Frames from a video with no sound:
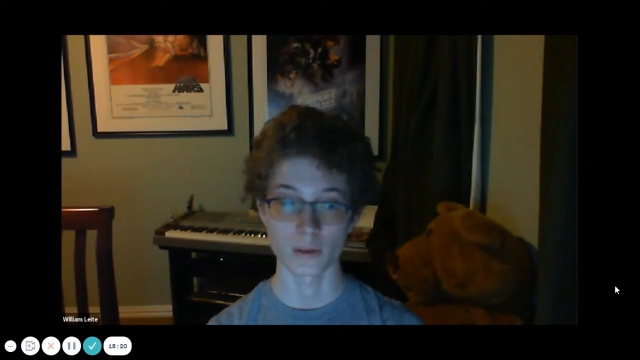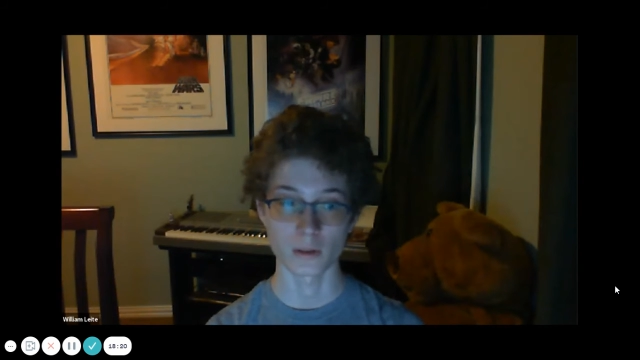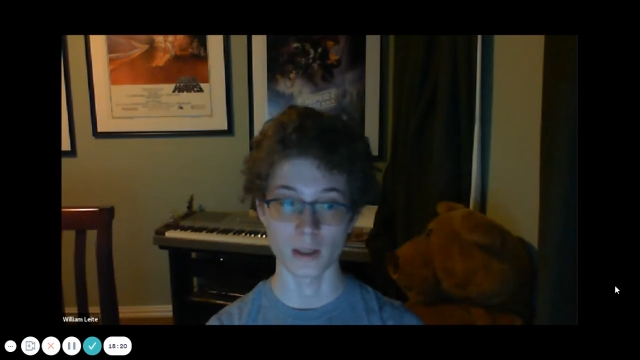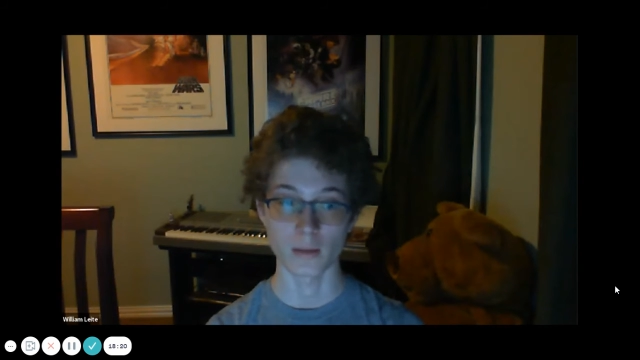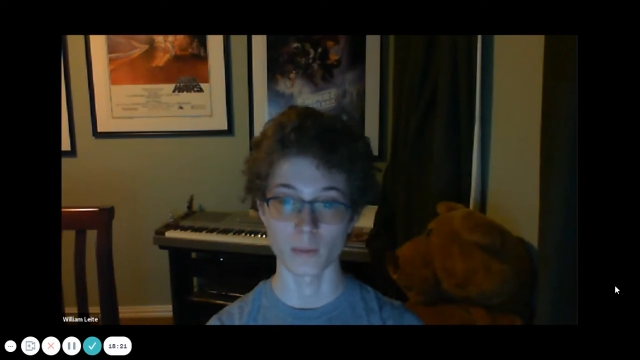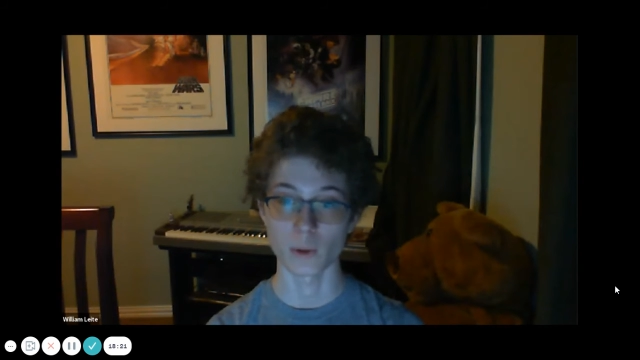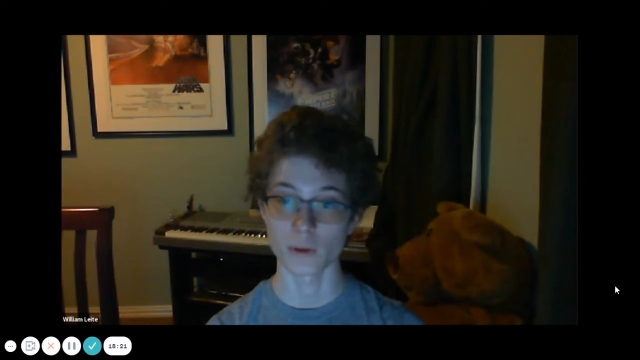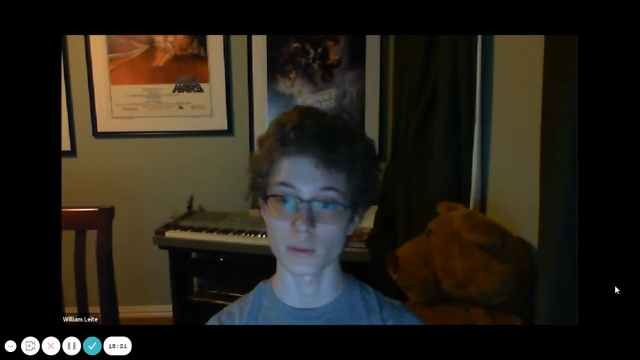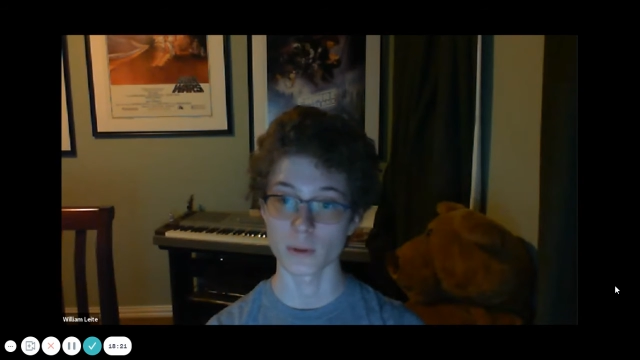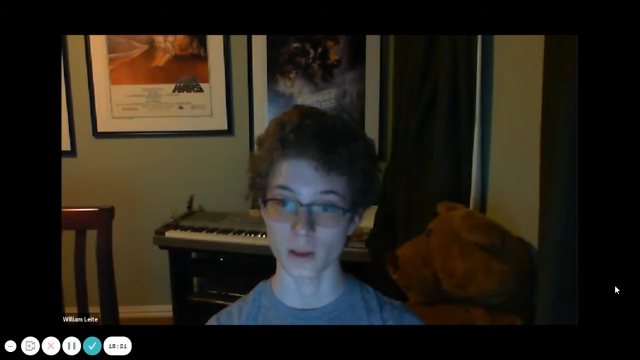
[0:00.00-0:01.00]
to get
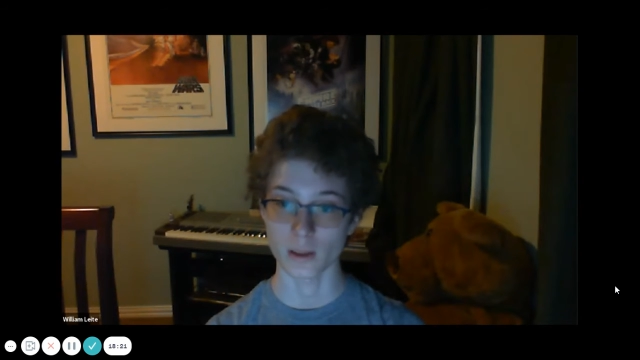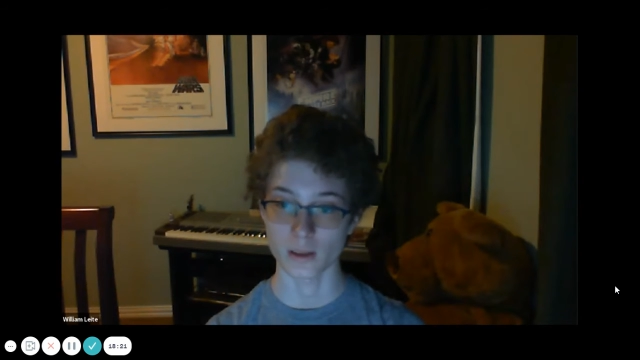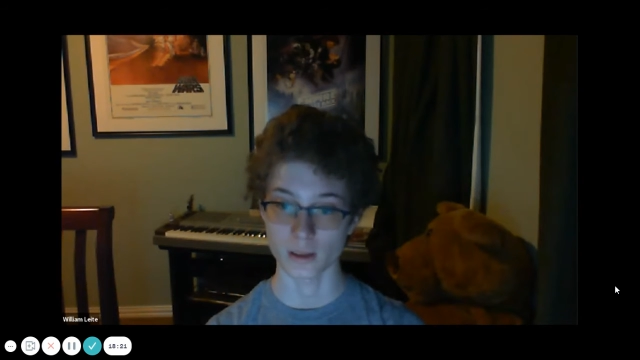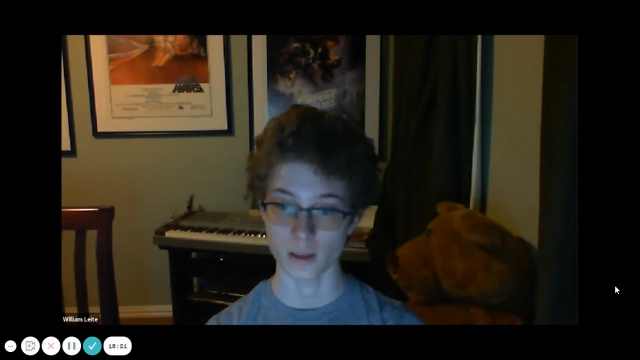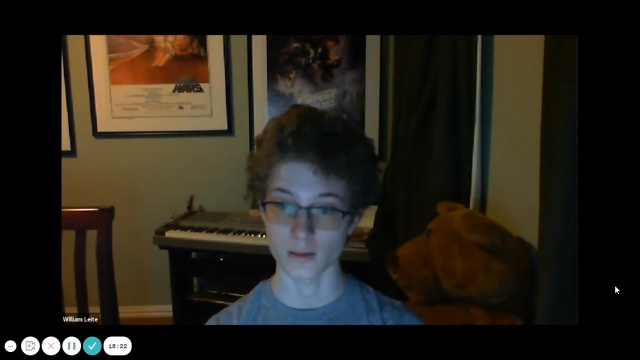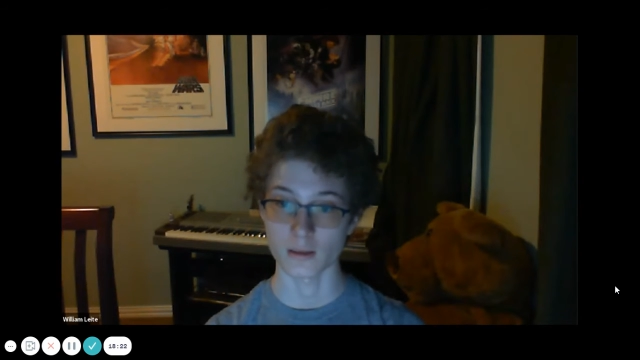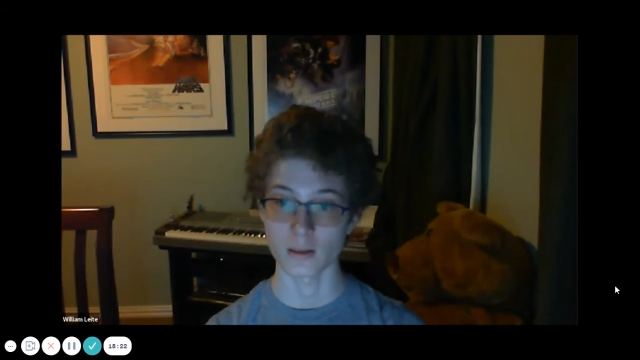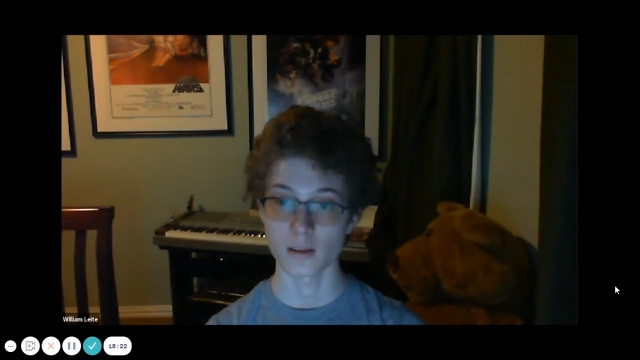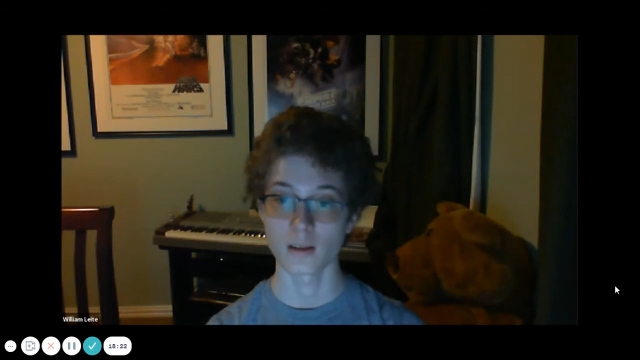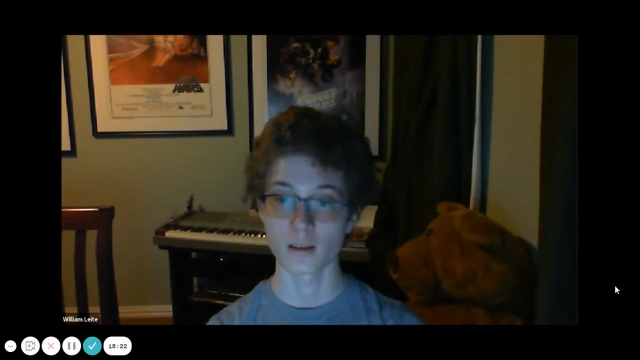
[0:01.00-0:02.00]
multiple things done
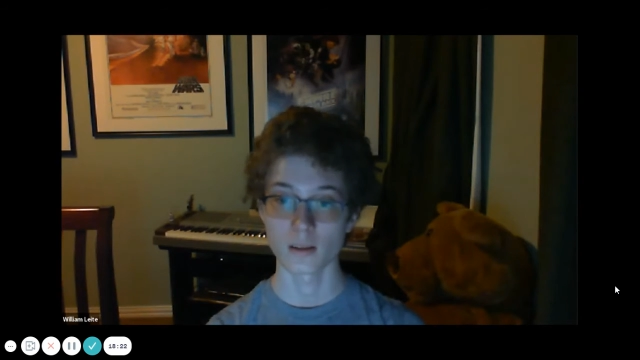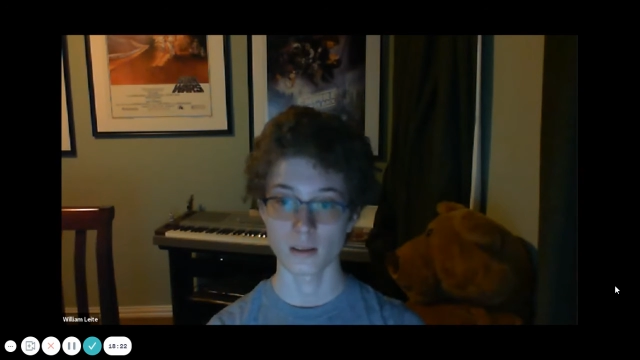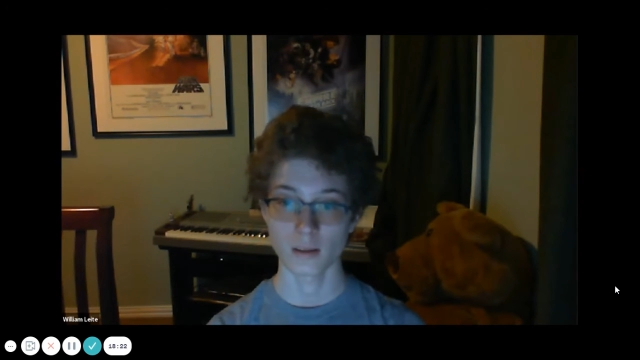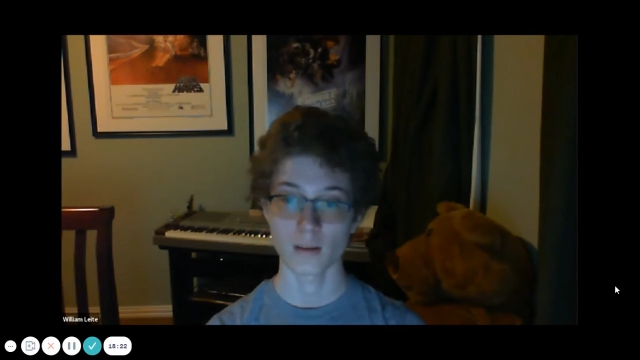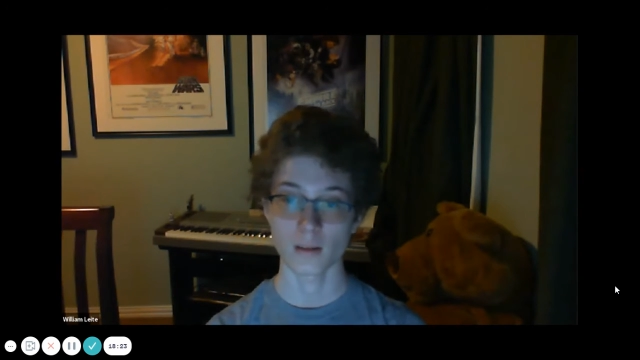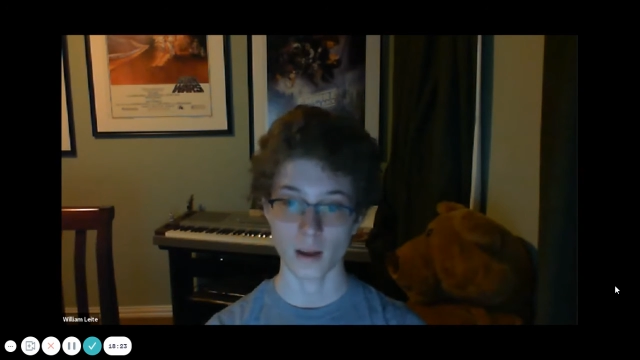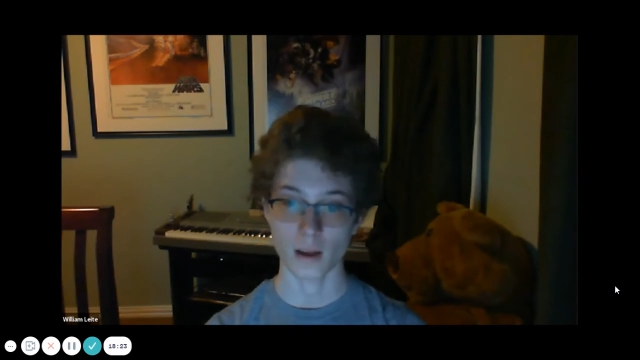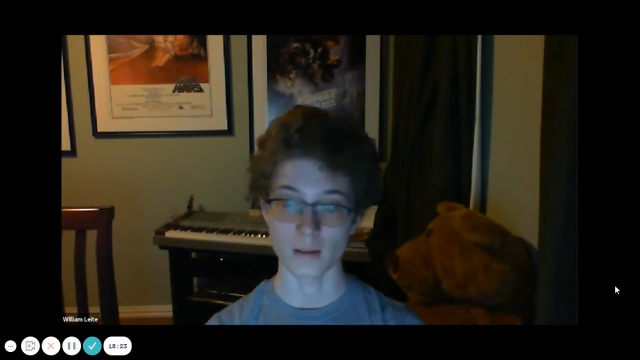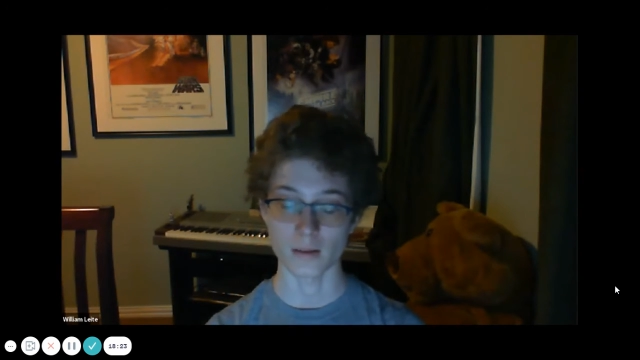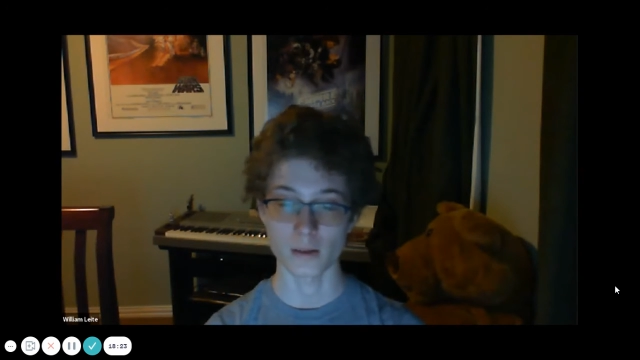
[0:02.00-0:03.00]

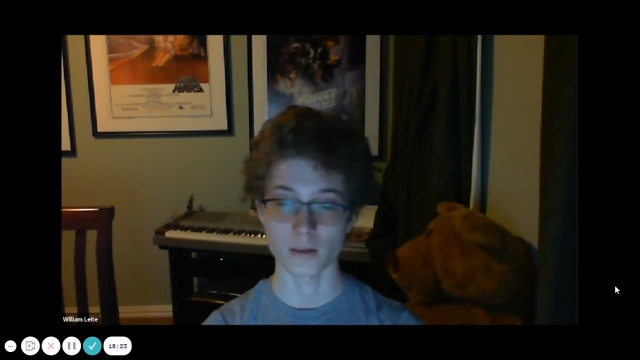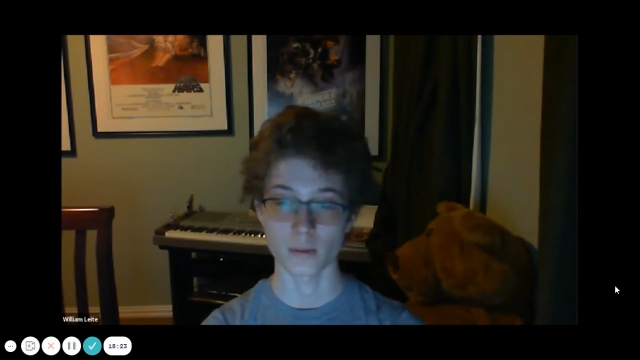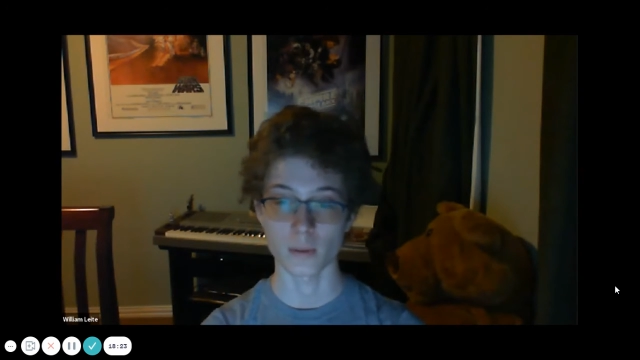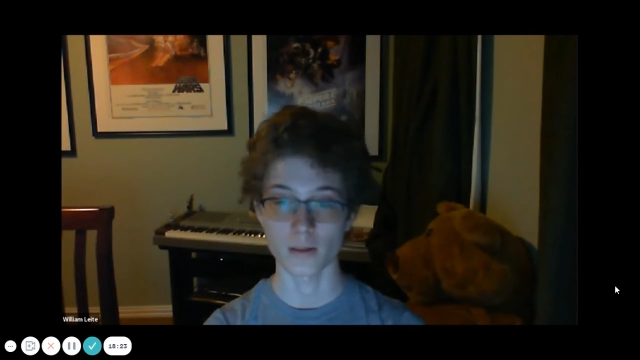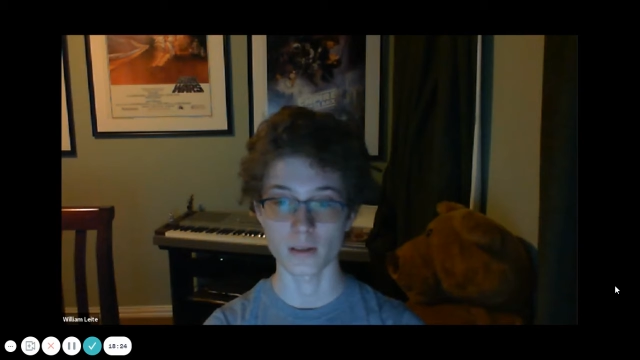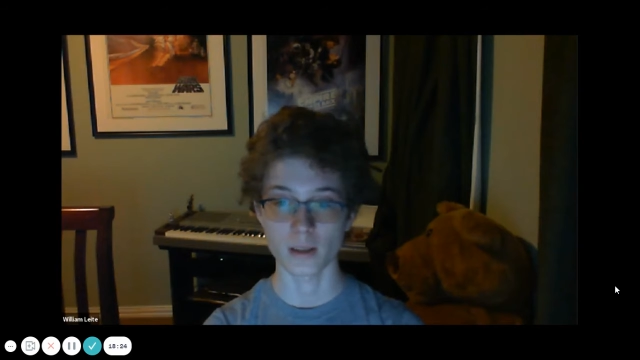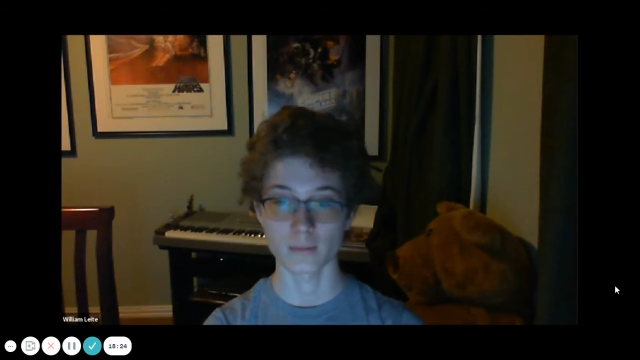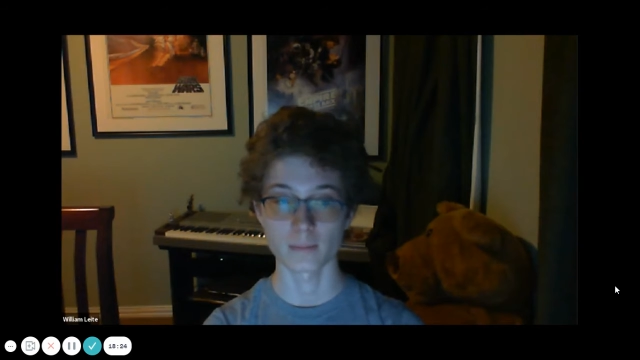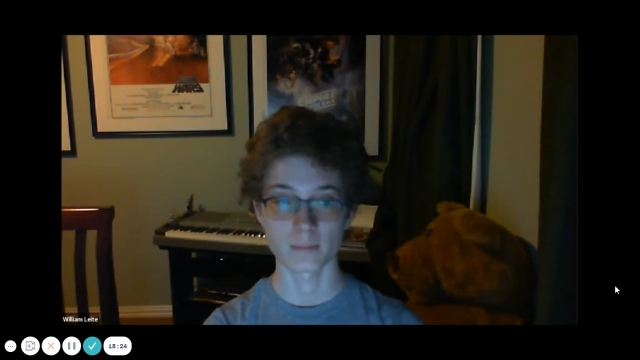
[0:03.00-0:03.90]
at a certain amount of time.